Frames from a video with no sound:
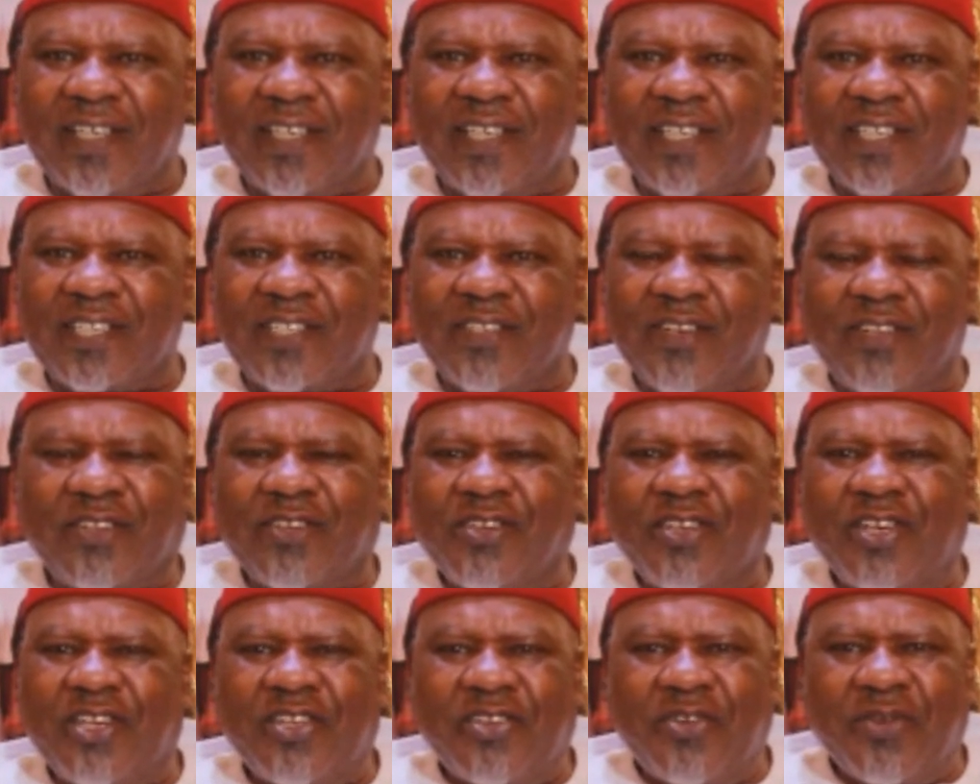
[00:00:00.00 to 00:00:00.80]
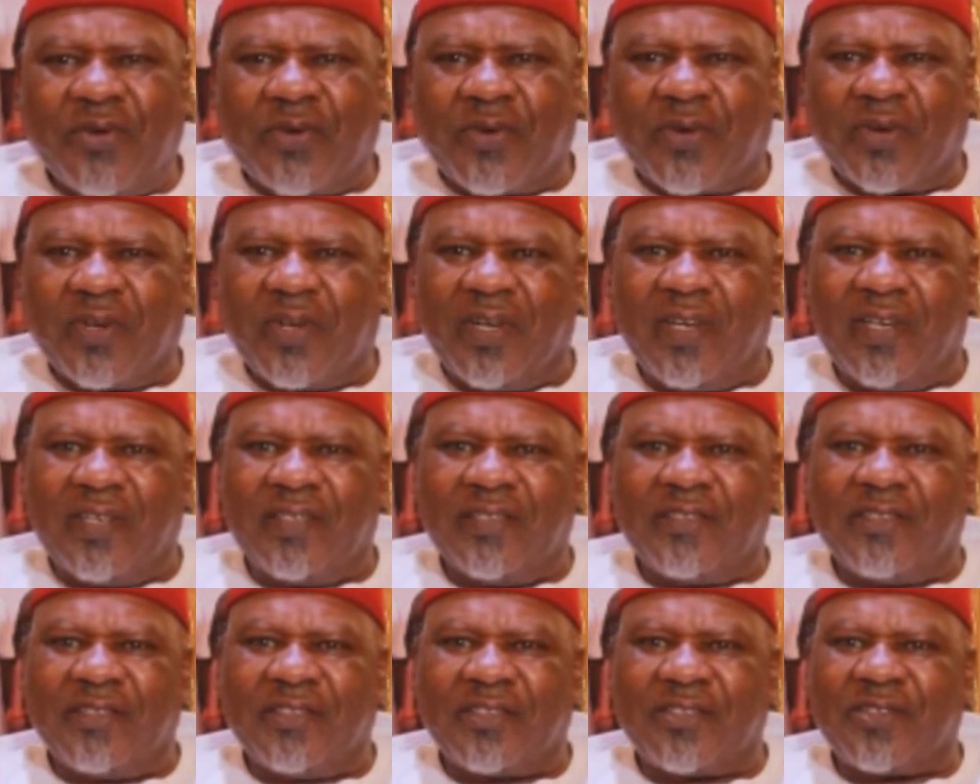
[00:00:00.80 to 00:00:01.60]
It's not only you.
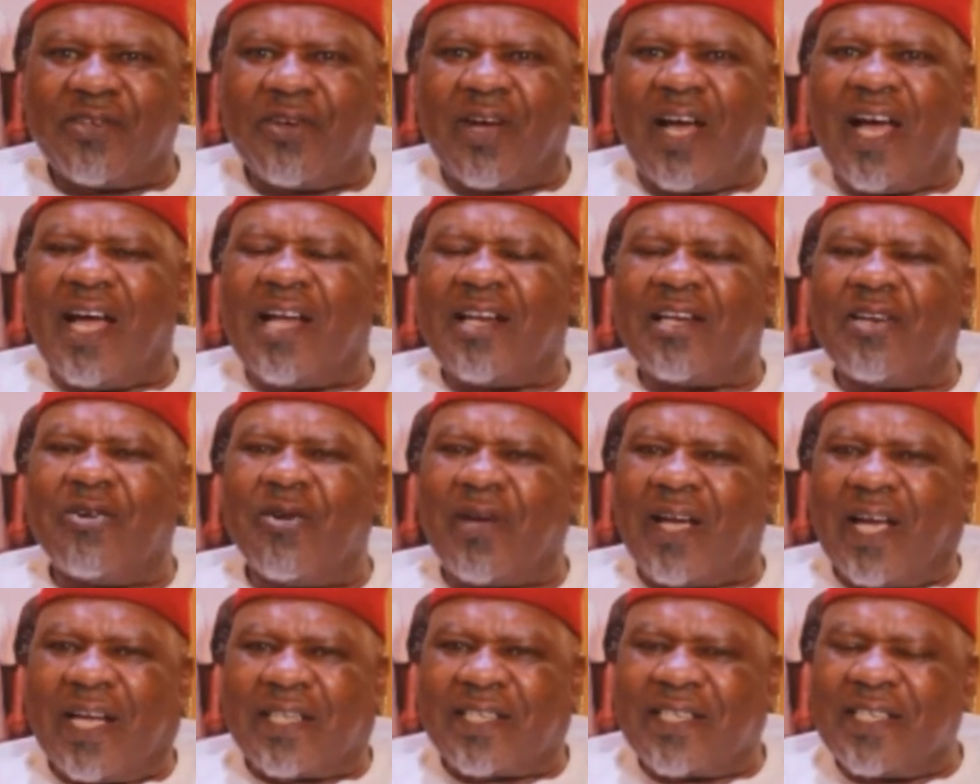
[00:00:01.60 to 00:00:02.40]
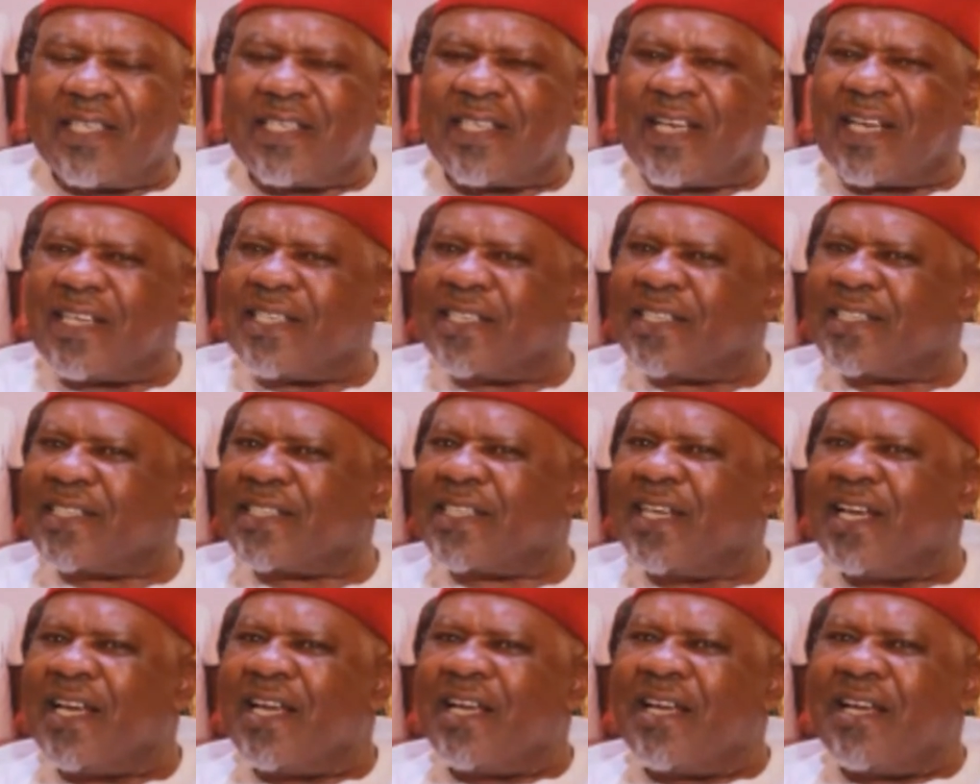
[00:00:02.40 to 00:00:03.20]
So I look at it
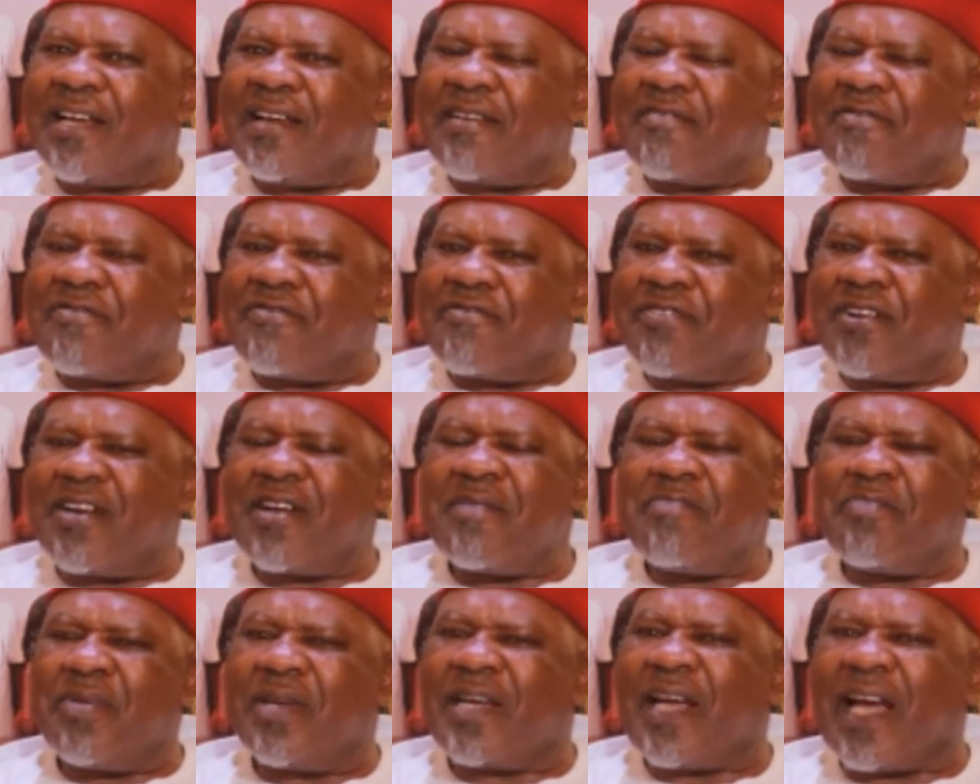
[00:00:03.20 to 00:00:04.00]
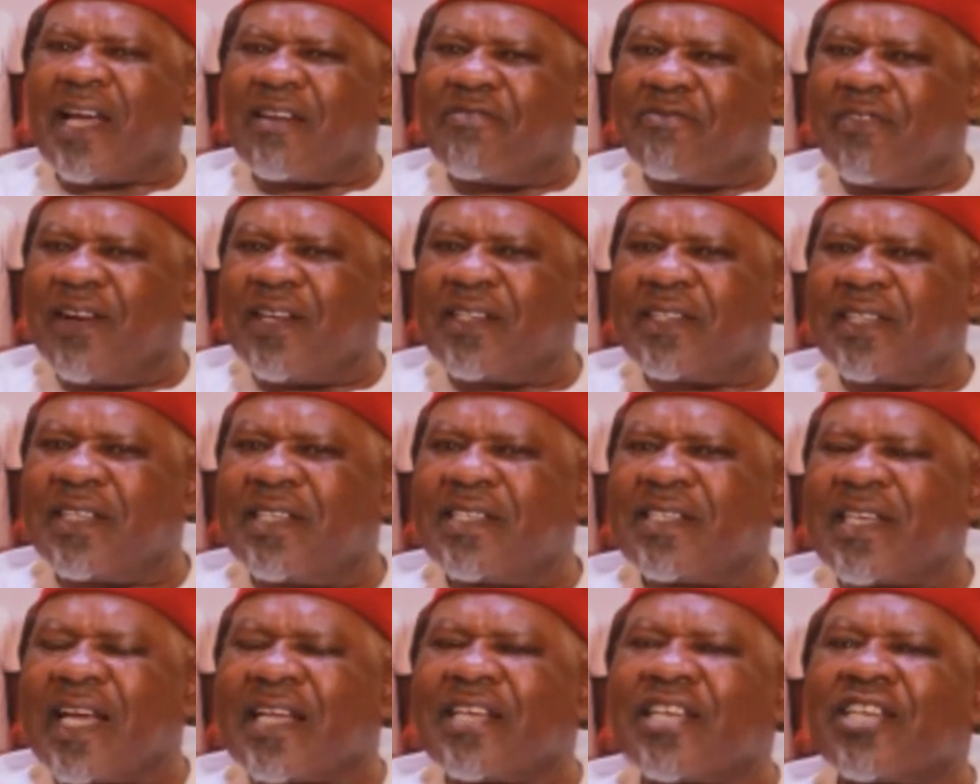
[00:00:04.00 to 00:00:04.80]
as a very big
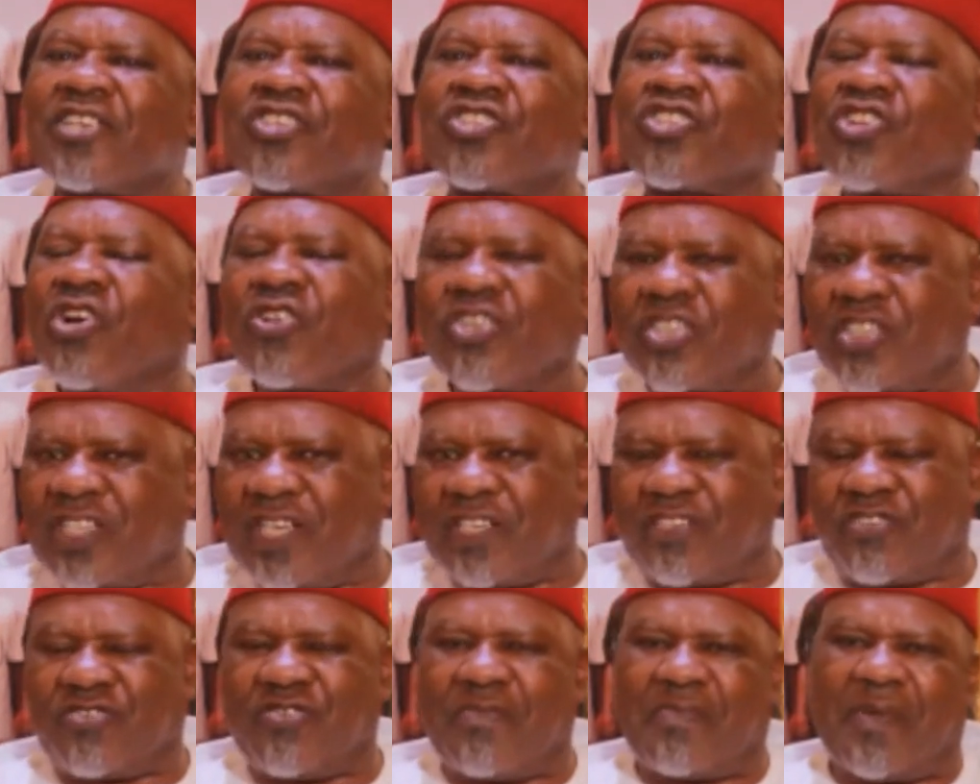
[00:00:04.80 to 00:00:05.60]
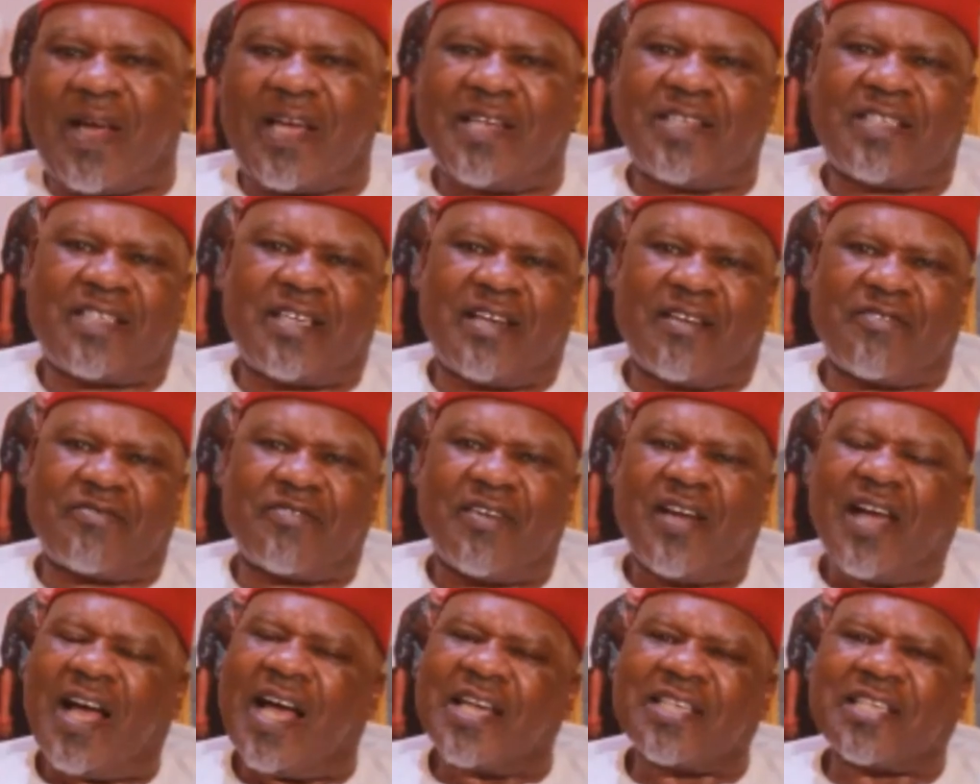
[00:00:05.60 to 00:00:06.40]
advantage and a success to
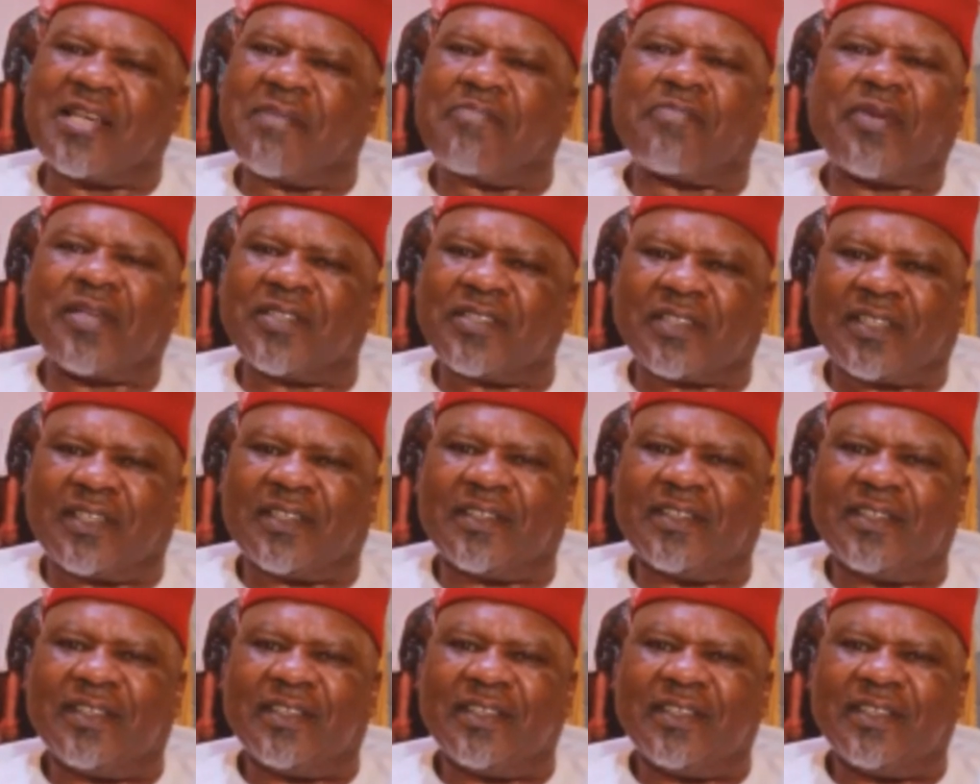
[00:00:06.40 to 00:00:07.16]
myself as a person.